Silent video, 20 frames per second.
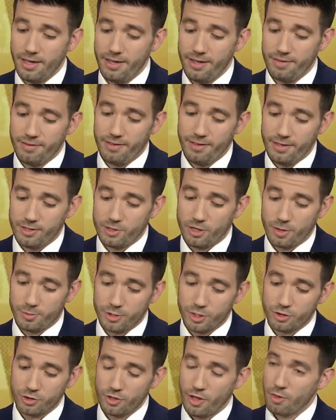it, it's our
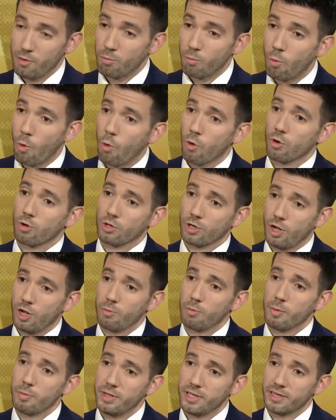position that the moral
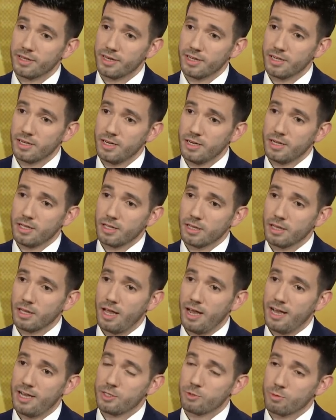culpability
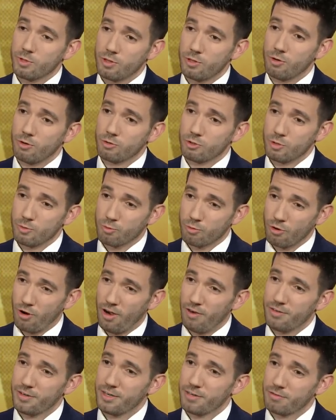lies with those who
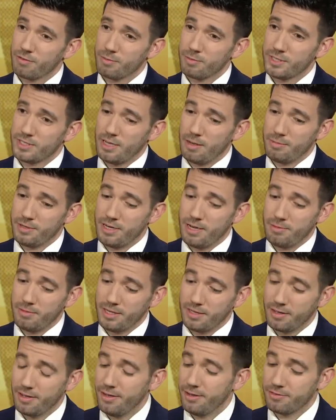profited from this
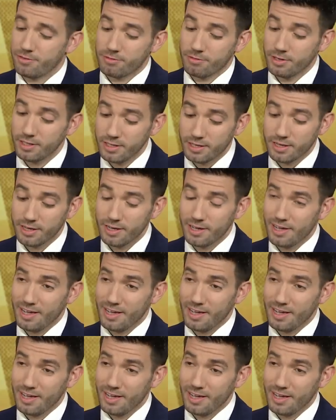epidemic. It, it's really